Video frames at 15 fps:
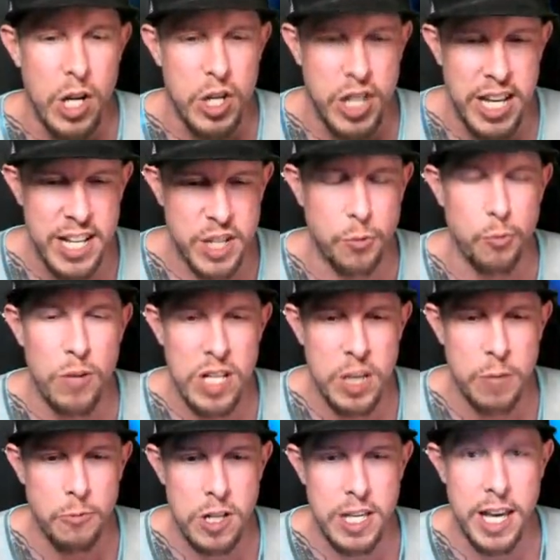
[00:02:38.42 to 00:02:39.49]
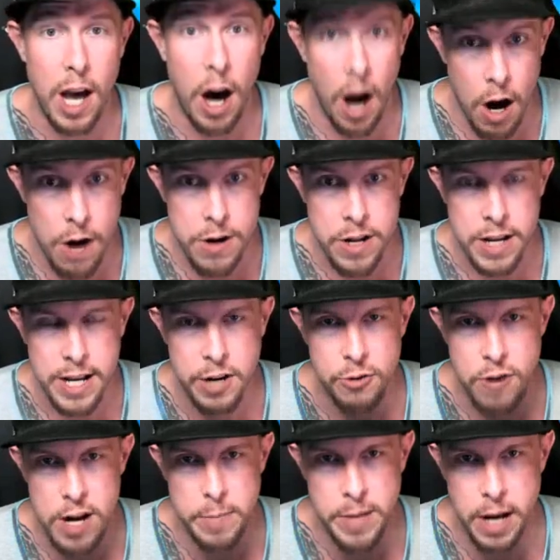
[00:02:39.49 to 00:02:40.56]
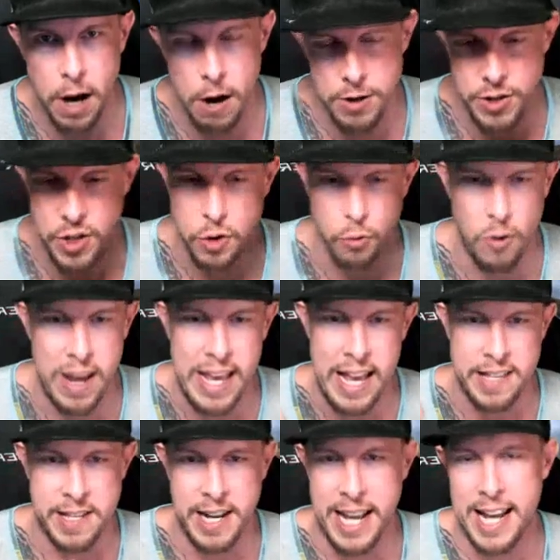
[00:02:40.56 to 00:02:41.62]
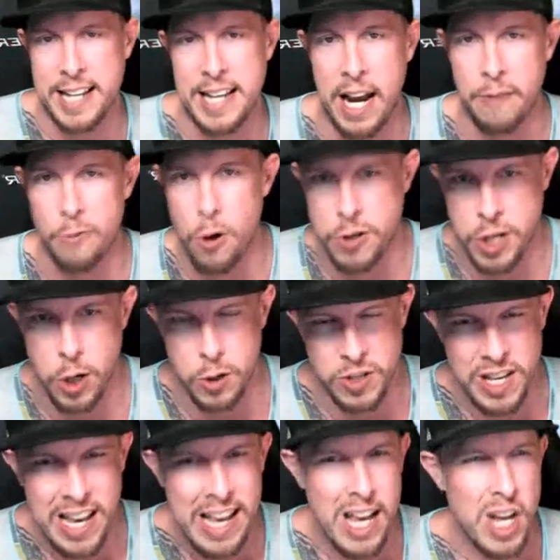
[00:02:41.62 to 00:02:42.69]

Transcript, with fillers: She hits really, really hard, incredibly hard. She's great as an anti-Rotos.